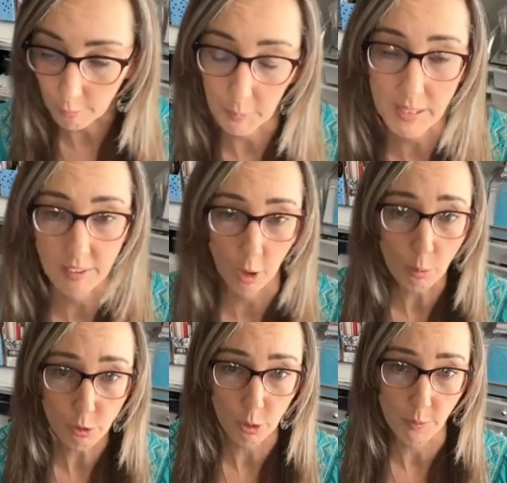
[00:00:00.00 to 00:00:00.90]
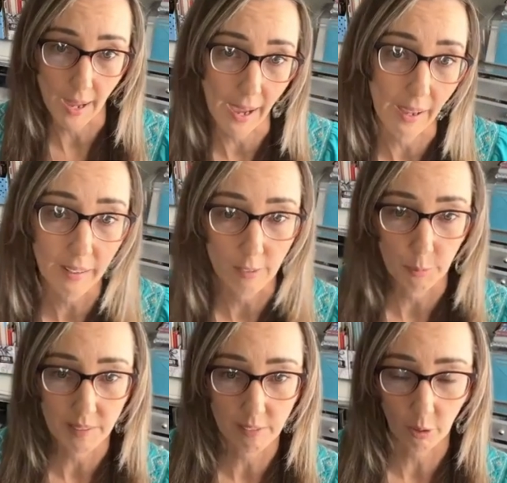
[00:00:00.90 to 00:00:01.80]
if we don't do that, if
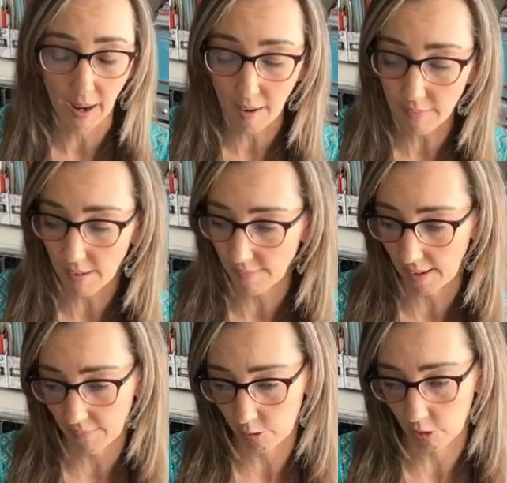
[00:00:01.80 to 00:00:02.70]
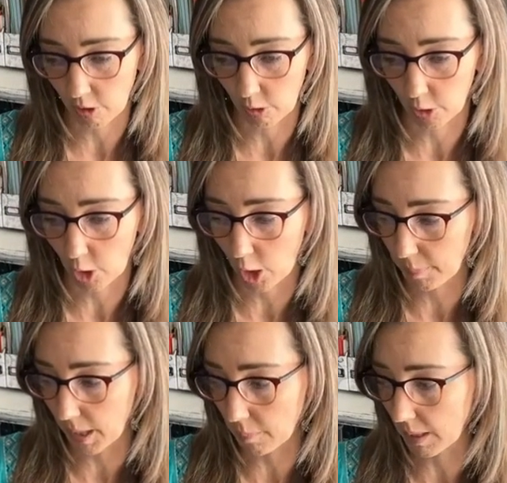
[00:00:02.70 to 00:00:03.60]
we still have that $500 car
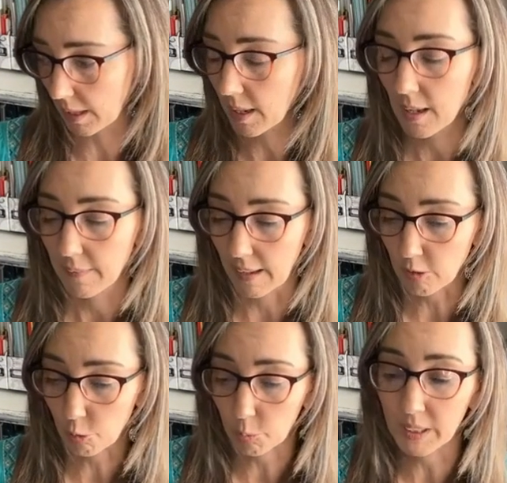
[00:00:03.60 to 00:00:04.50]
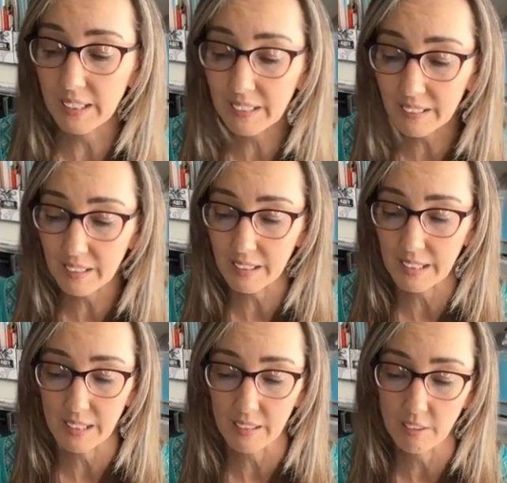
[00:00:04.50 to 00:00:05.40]
payment, that's really going to
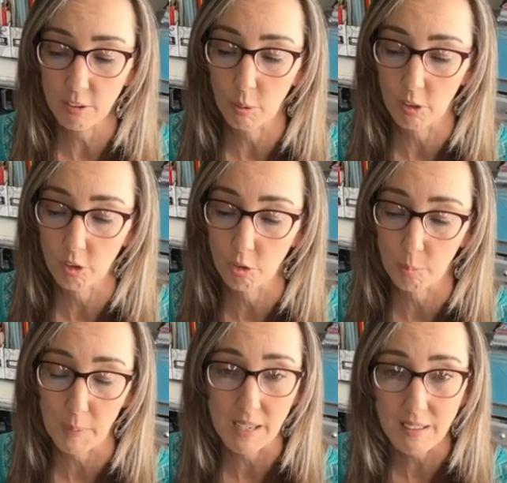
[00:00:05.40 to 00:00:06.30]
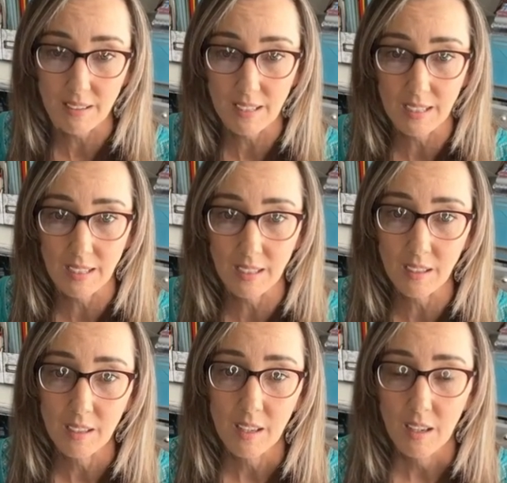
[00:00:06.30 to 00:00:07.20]
eat into our spending,
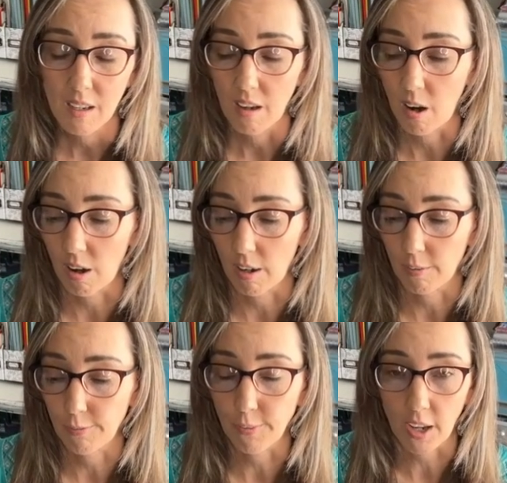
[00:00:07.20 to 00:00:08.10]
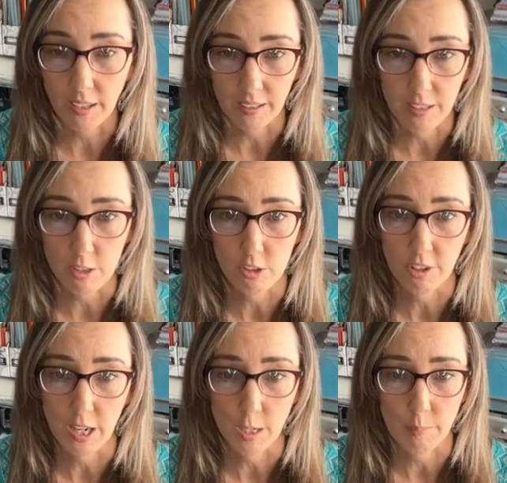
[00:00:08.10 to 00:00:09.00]
our fun and
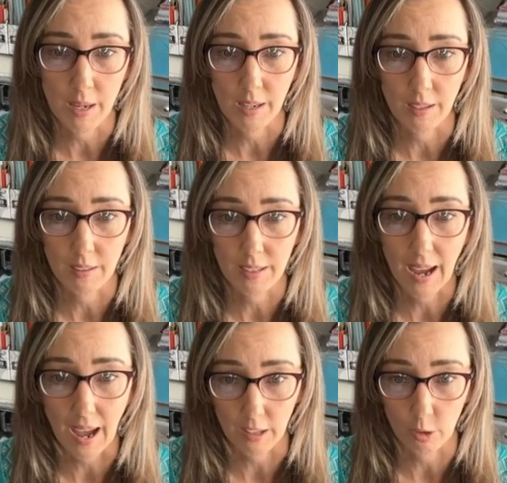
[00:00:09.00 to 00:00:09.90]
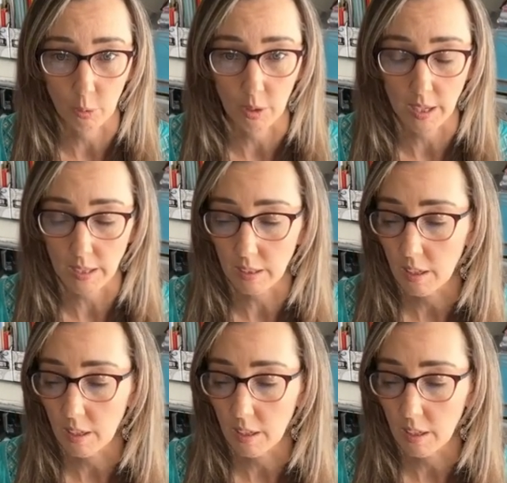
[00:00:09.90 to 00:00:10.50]
entertainment category.